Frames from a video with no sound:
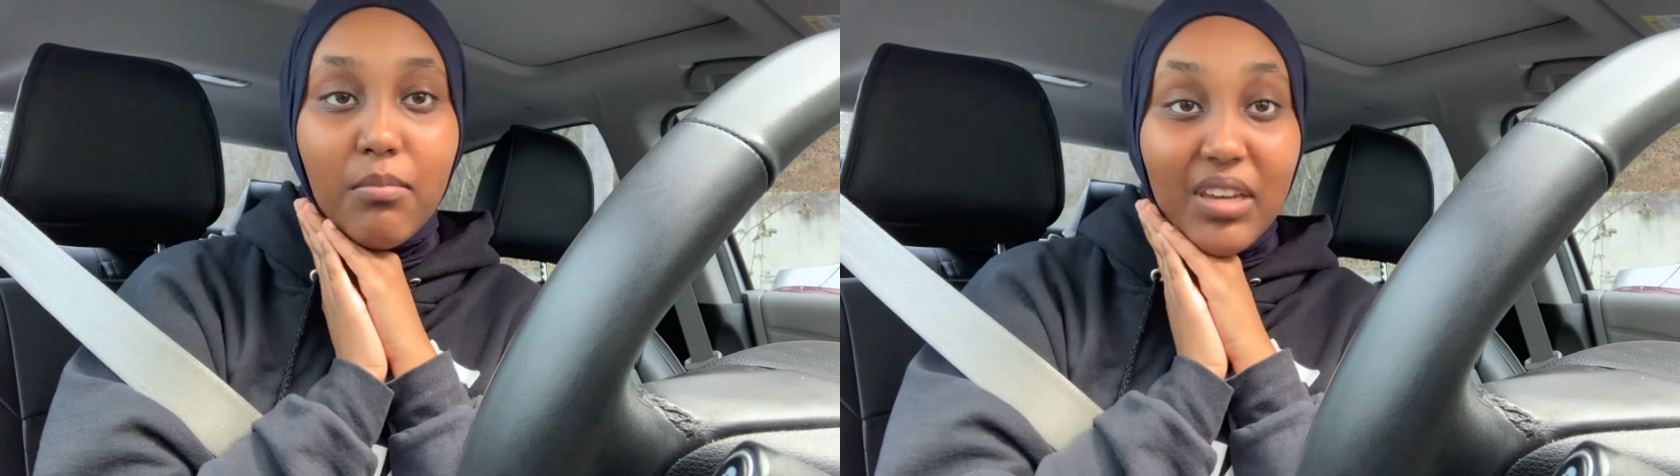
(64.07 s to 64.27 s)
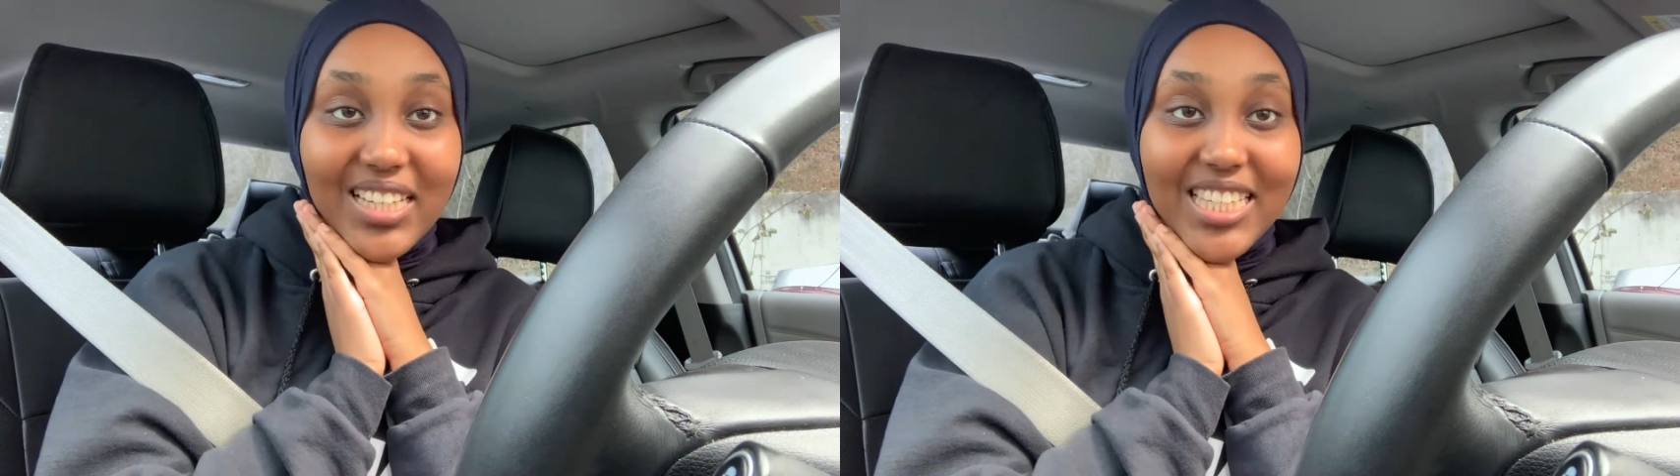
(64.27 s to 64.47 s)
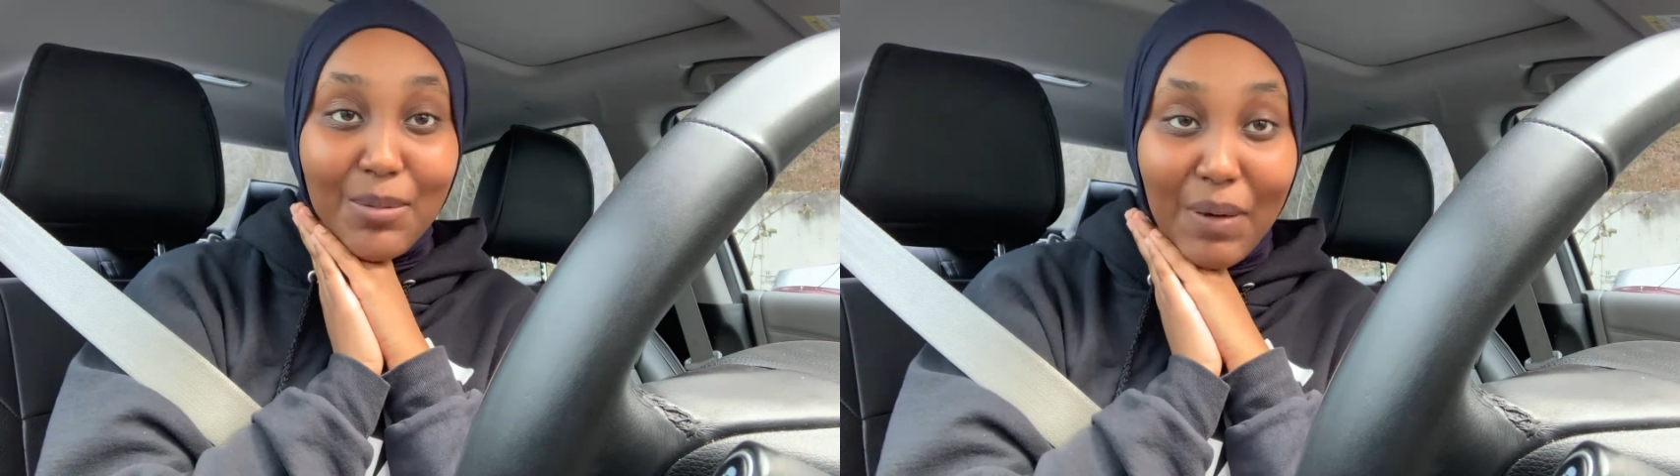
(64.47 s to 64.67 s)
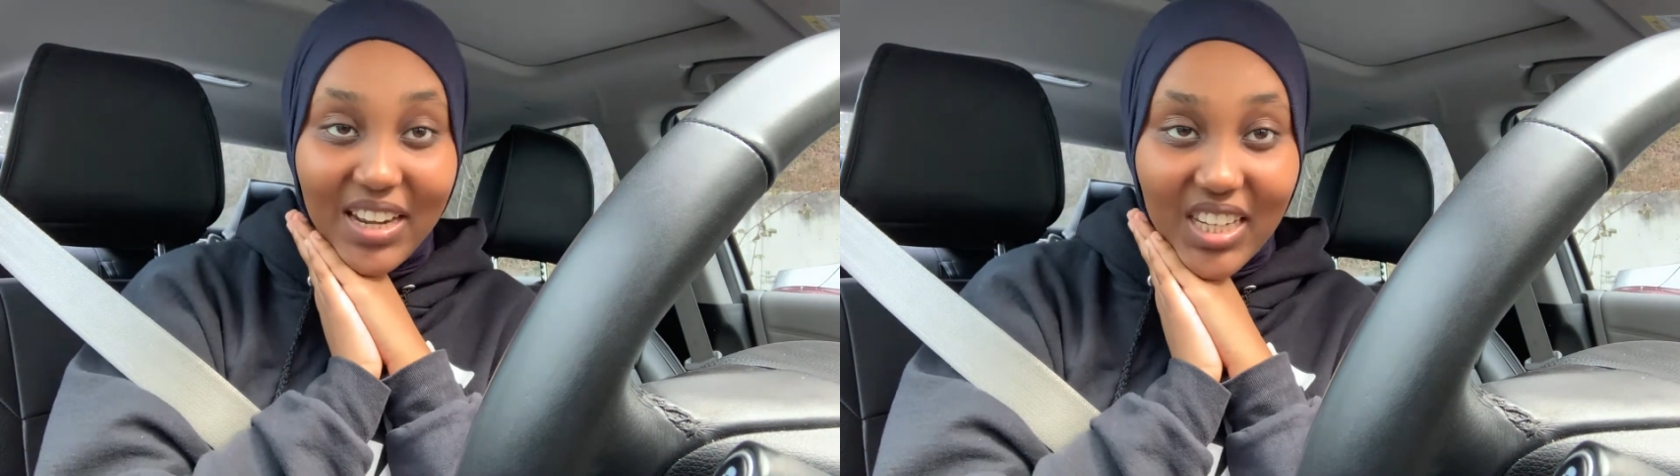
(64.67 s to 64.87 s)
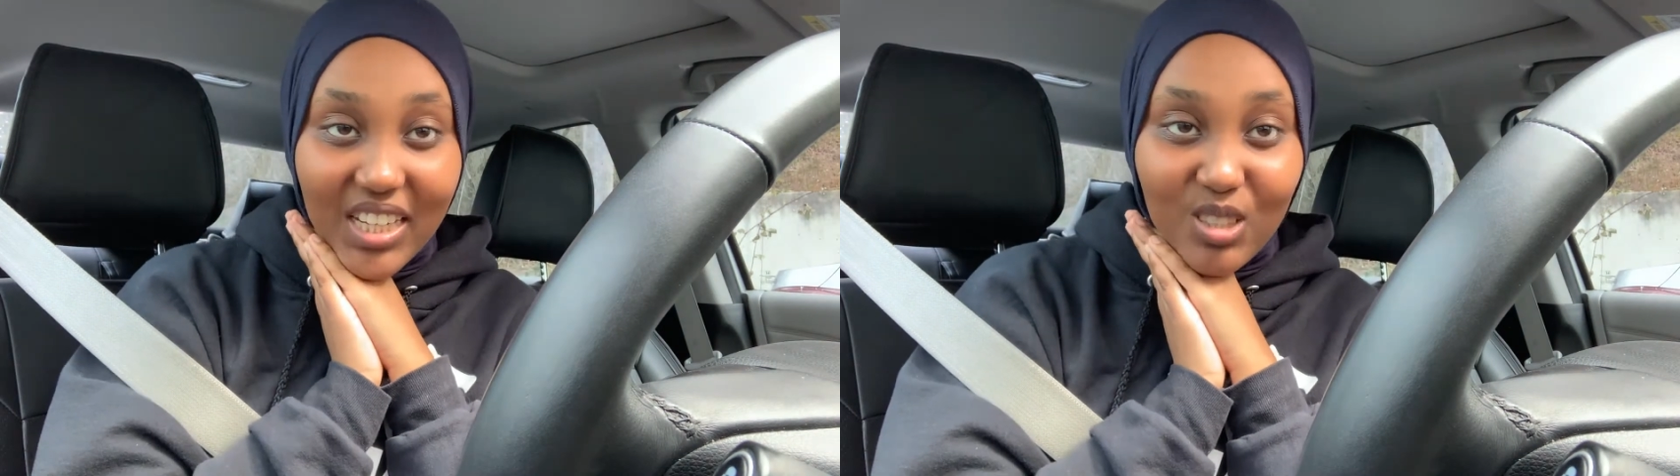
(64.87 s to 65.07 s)
to be
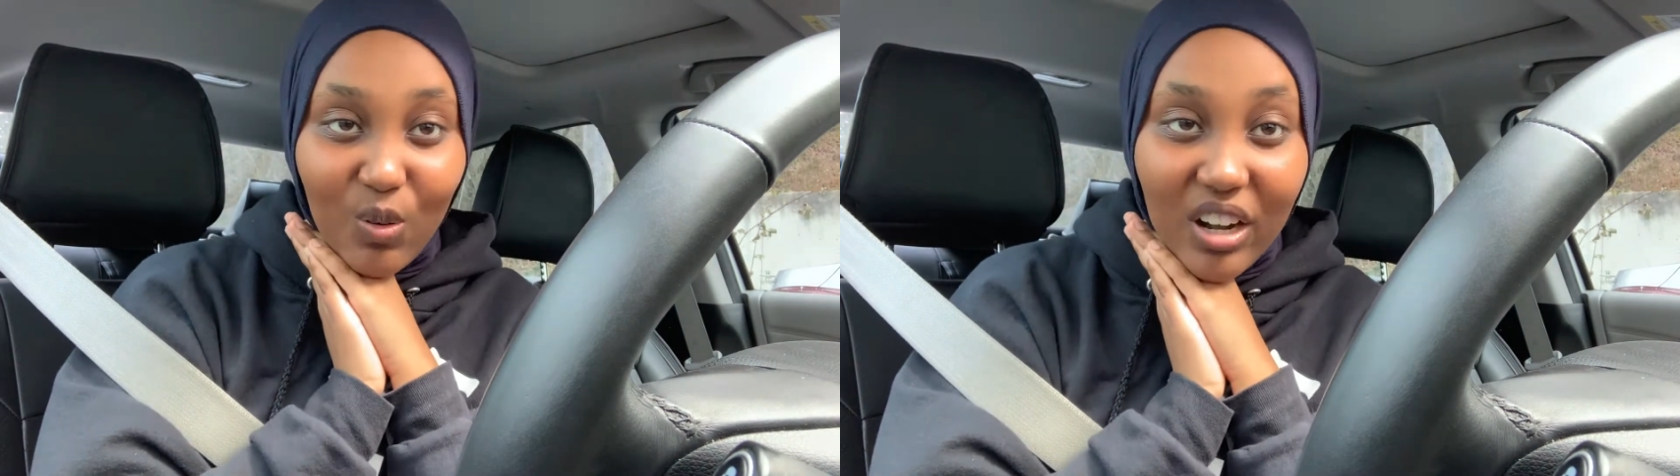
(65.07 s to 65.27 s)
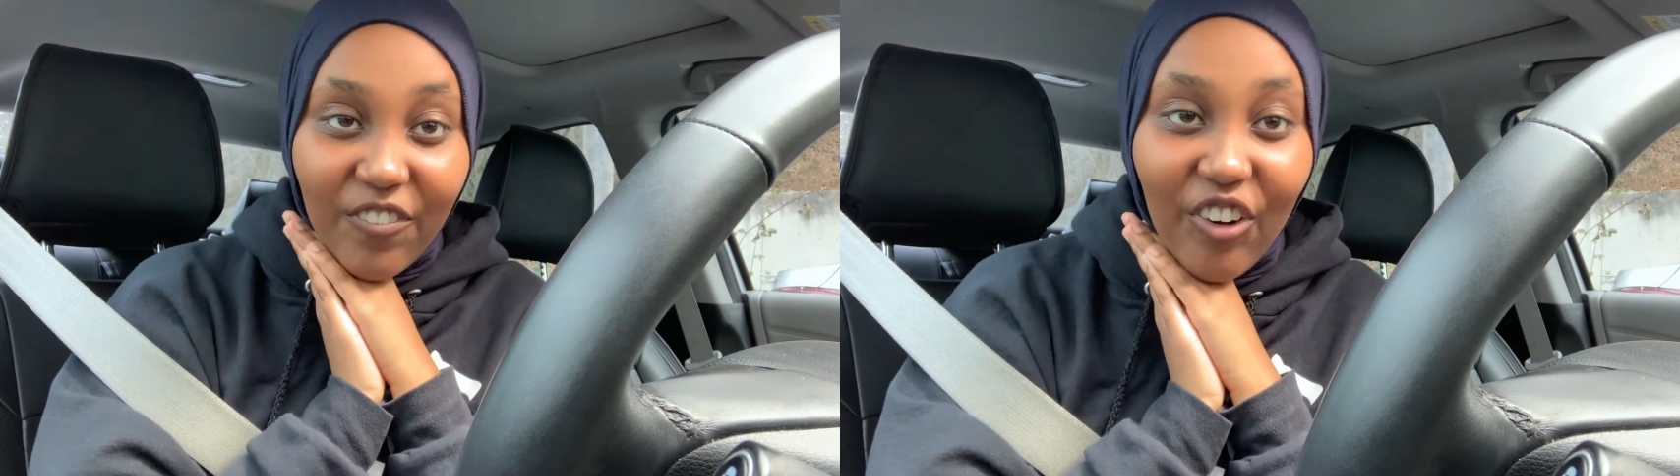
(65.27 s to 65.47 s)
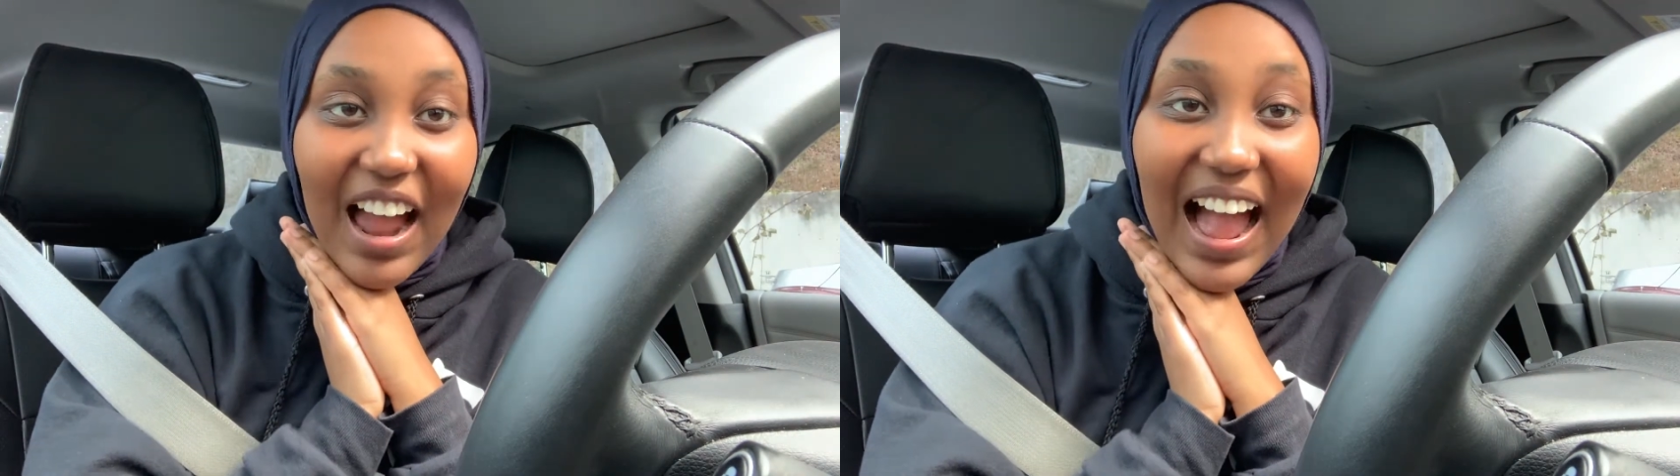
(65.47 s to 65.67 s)
spending 24